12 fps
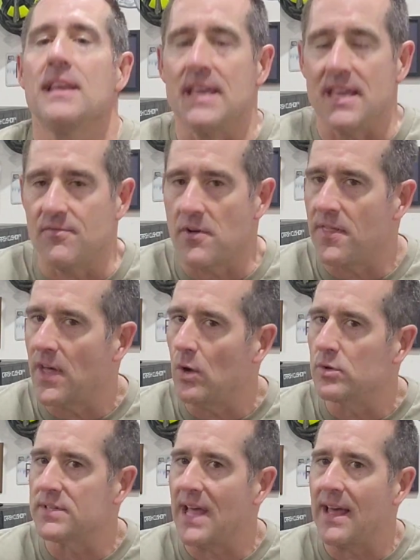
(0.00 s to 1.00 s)
even
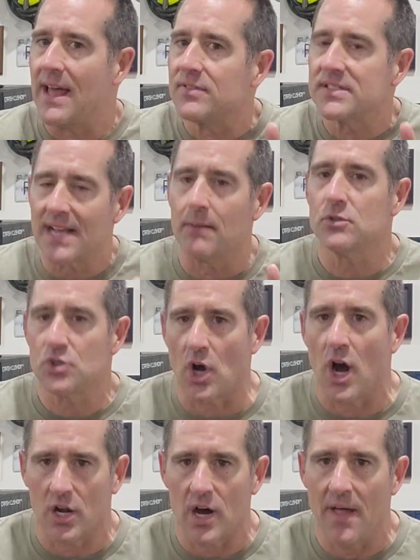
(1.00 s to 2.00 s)
those that have some
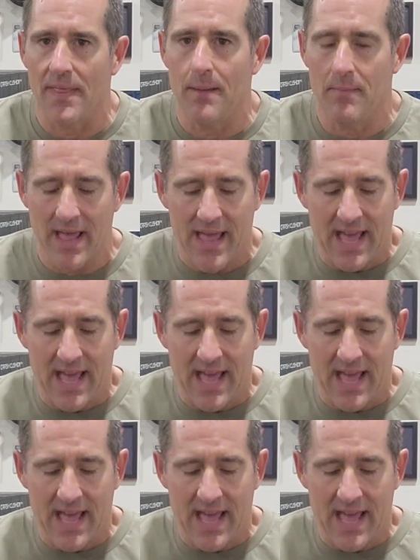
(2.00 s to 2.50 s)
chalk on them,